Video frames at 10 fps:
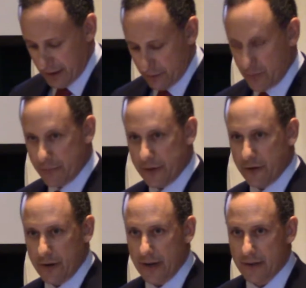When we
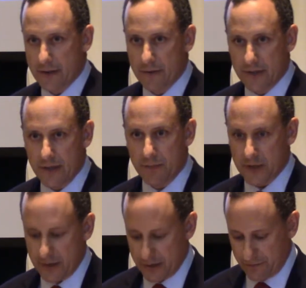create a deep
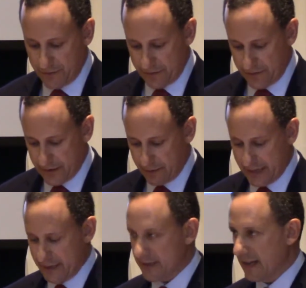sense of
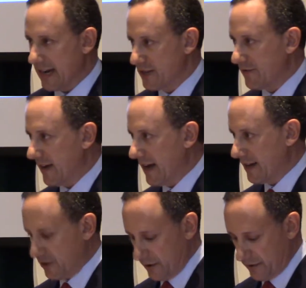fulfillment and
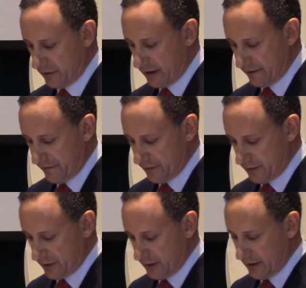satisfaction through our
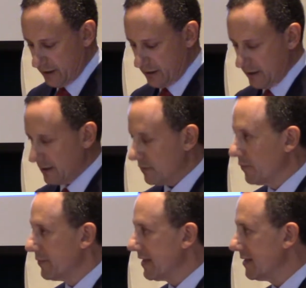efforts,
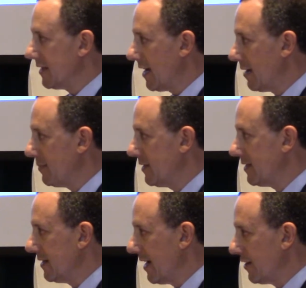when we can tap into
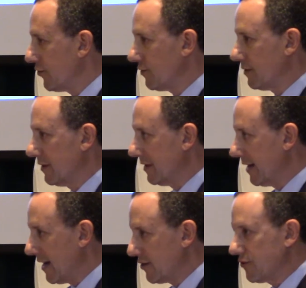
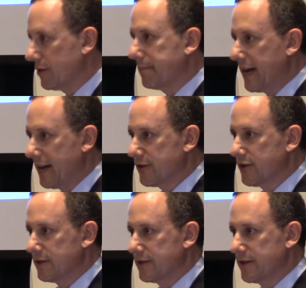natural
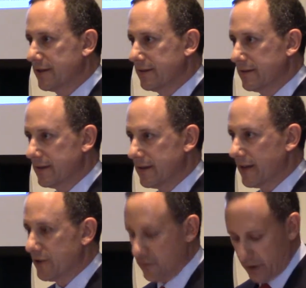passions
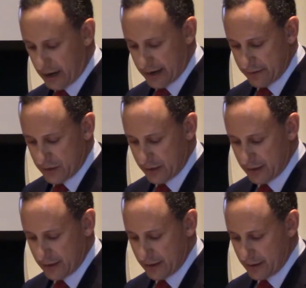and drives,
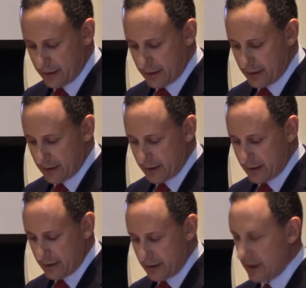
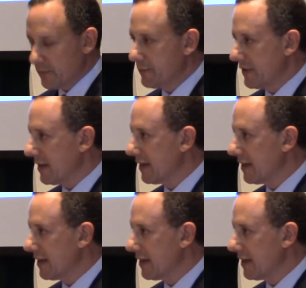and when we can